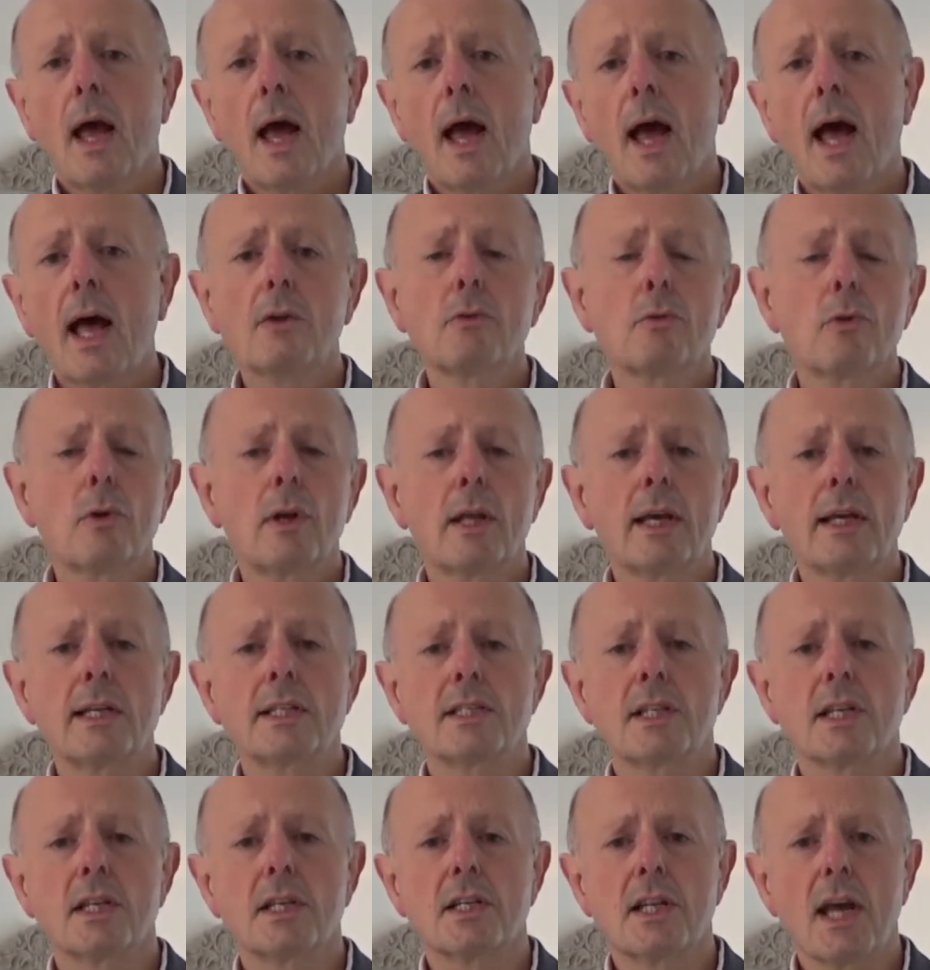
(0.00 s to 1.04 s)
Andrew
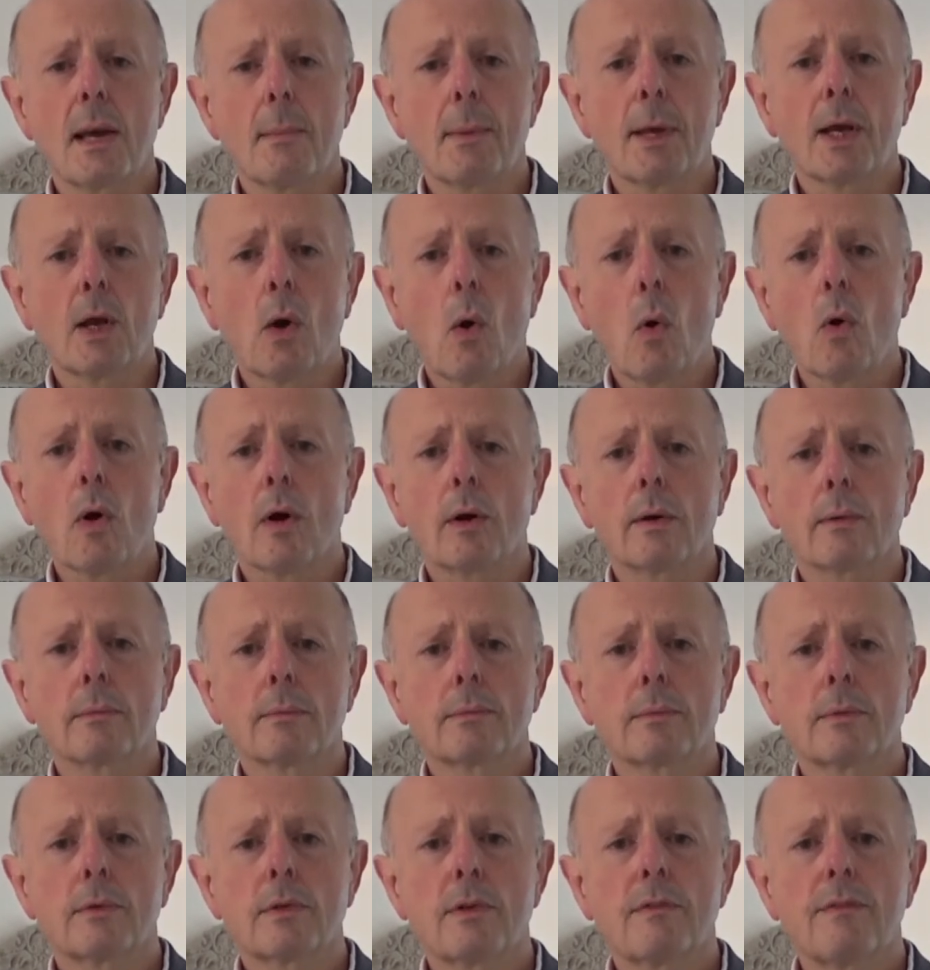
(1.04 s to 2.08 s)
Leeds and Debbie Korn
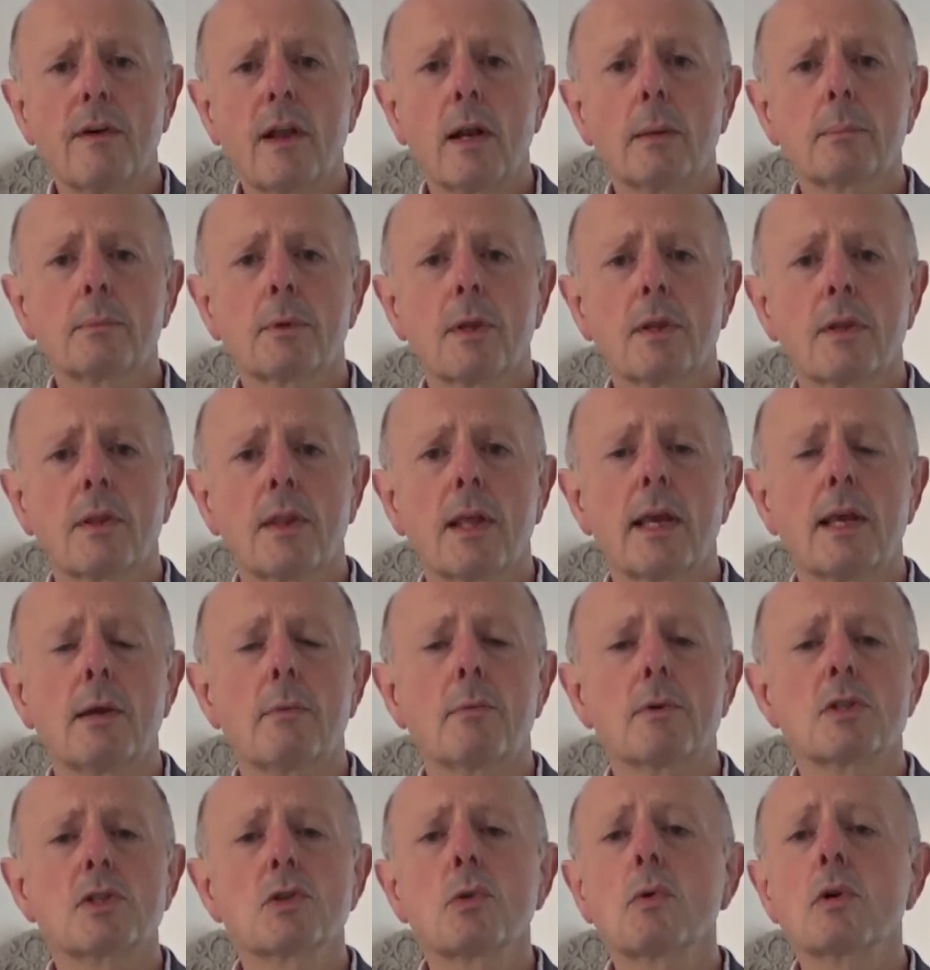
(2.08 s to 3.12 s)
developed the
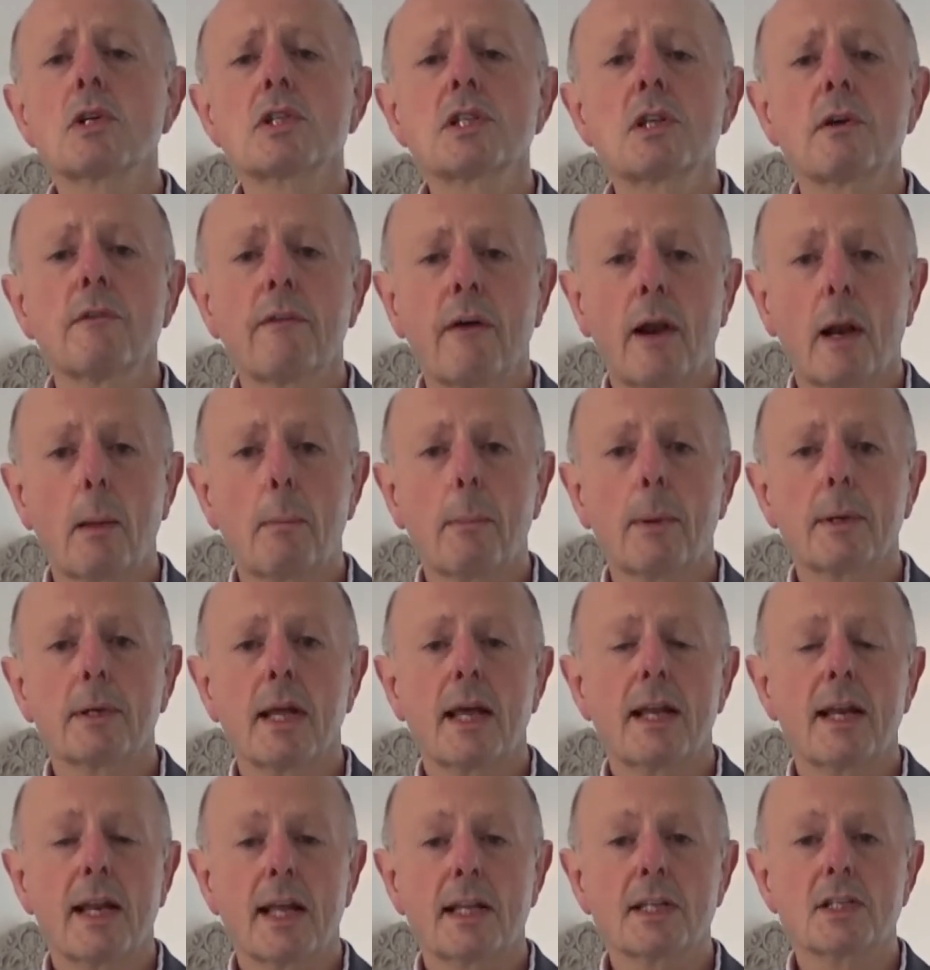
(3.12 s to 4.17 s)
resource development
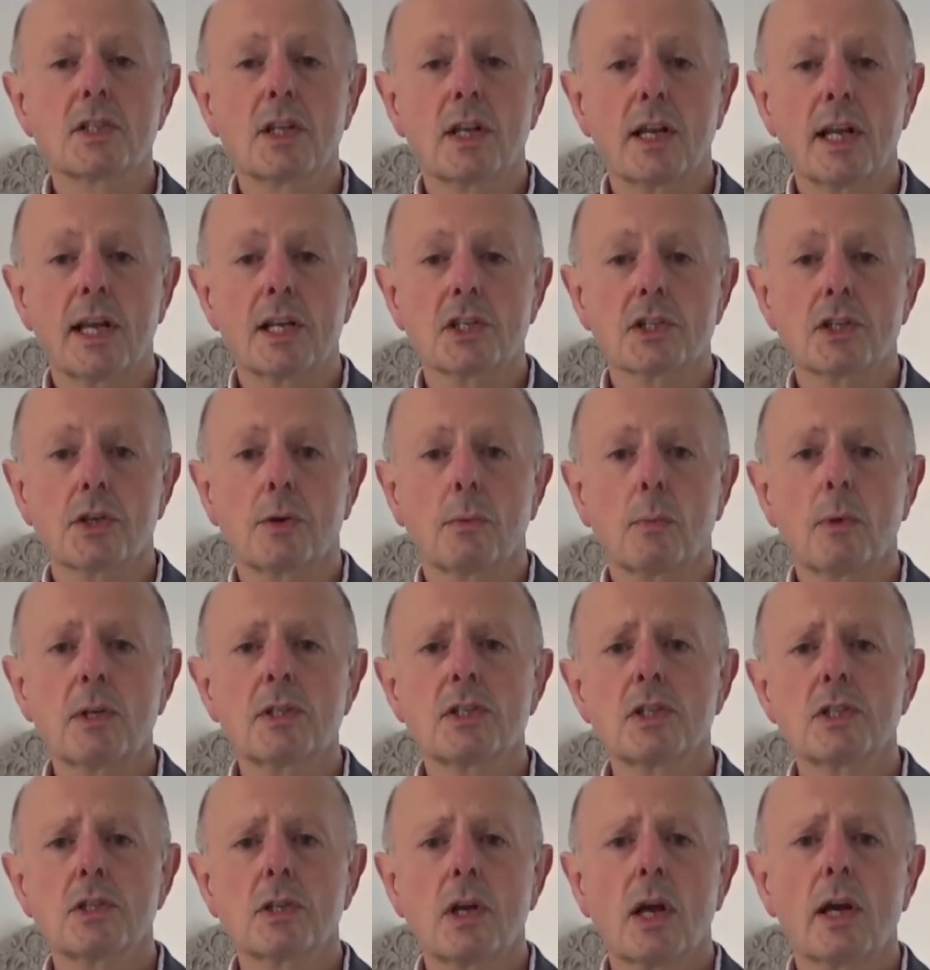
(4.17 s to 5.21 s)
and installation,
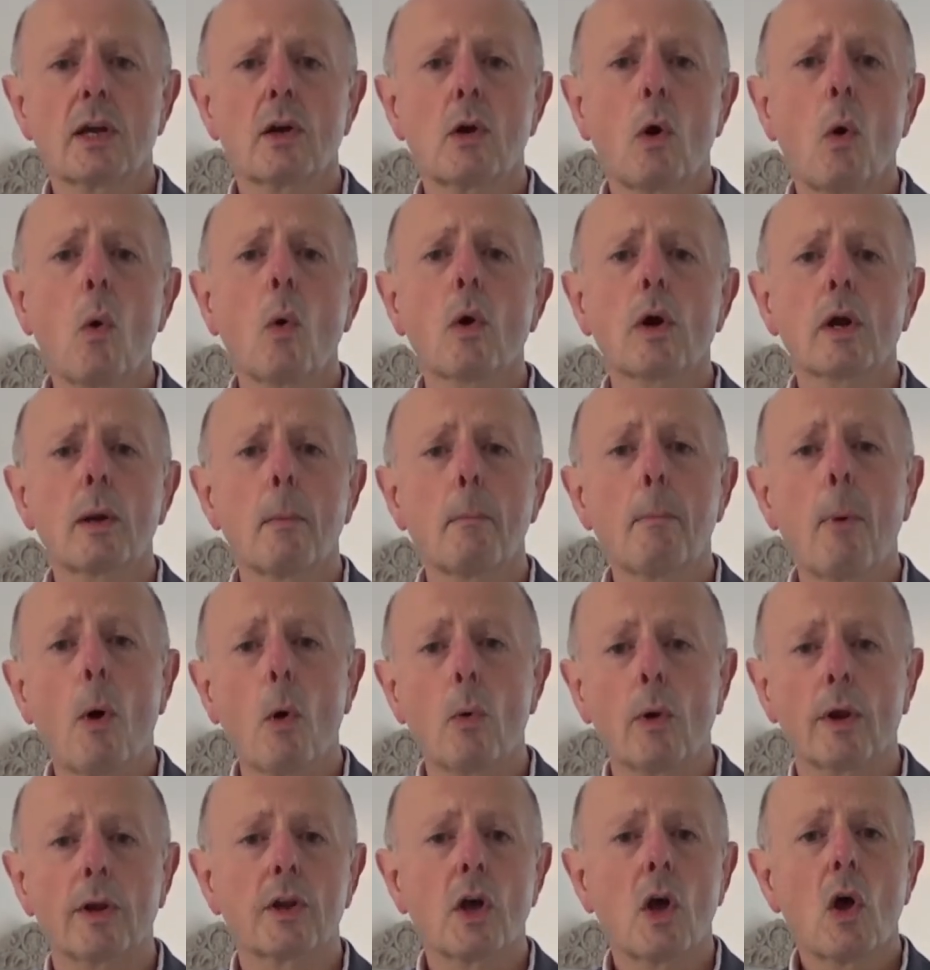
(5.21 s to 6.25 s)
which is a core
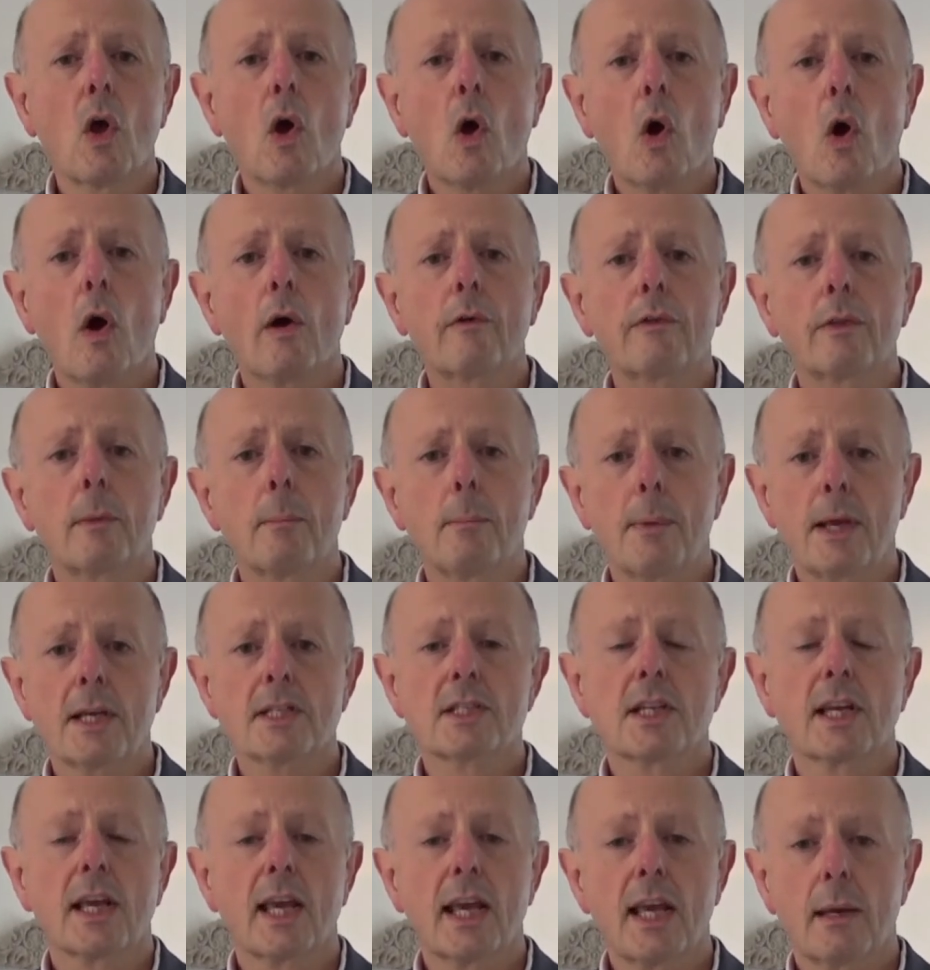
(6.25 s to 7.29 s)
component of the
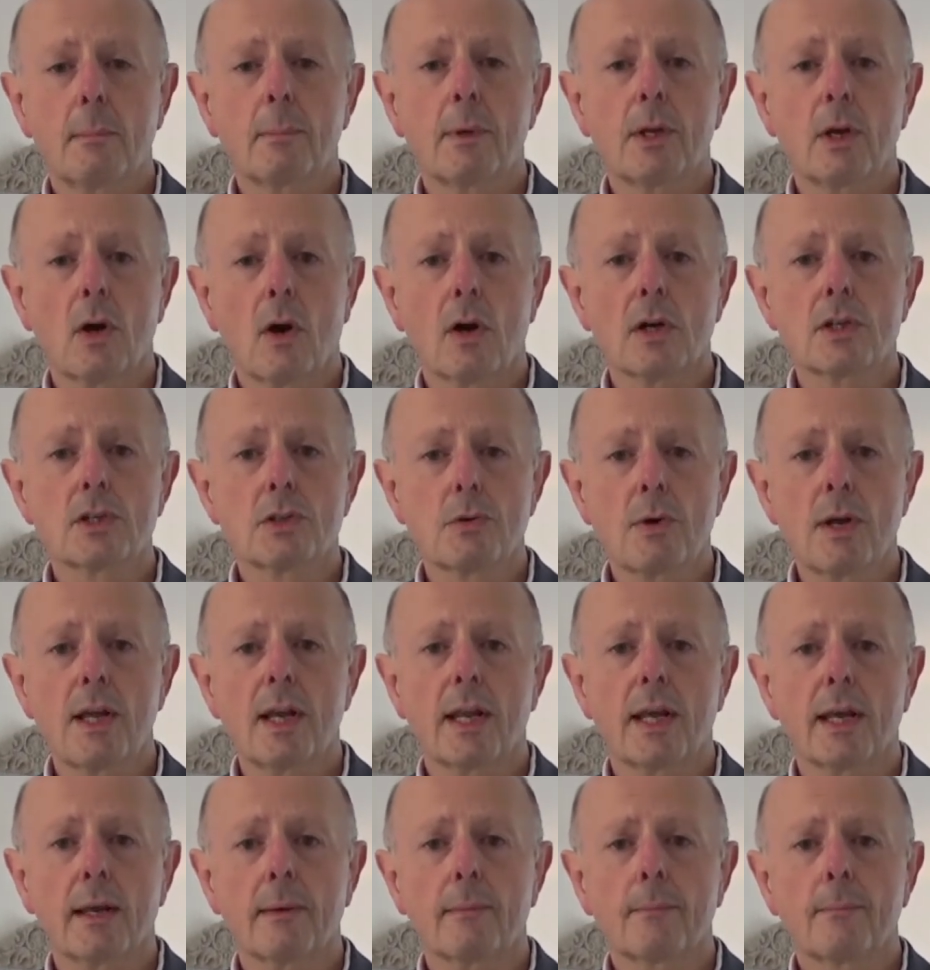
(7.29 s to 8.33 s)
basic E M D R
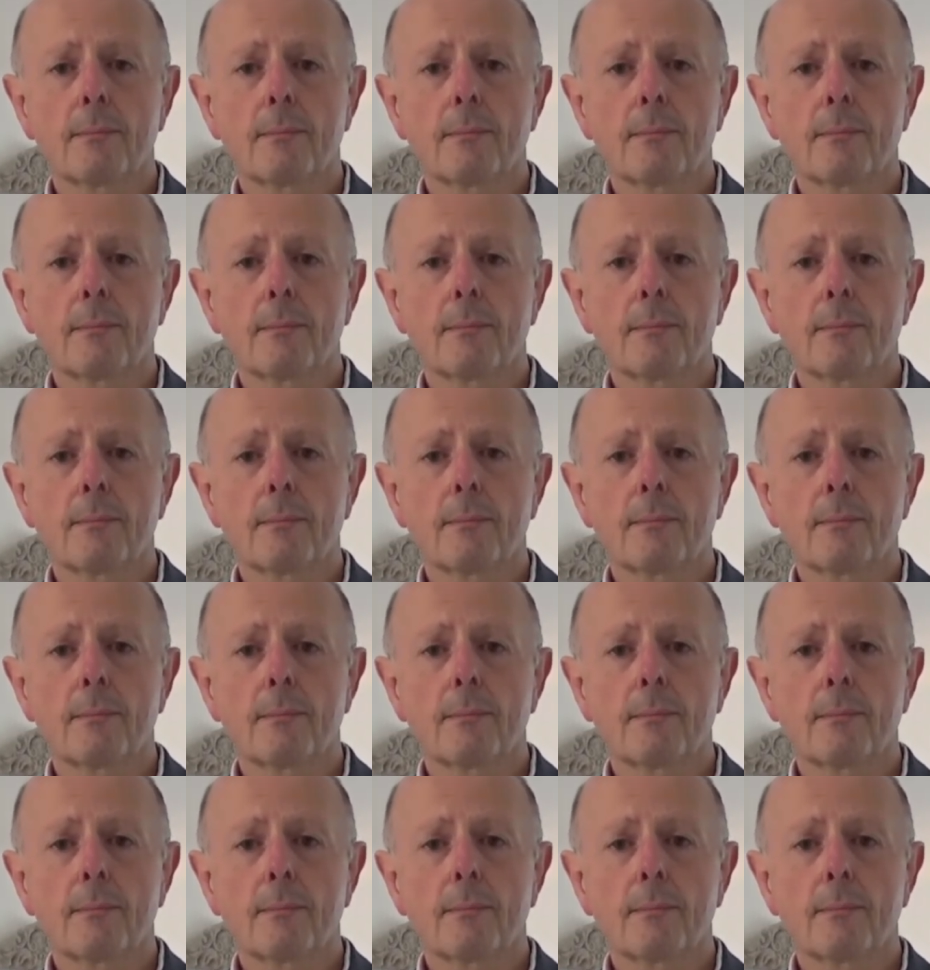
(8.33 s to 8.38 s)
training.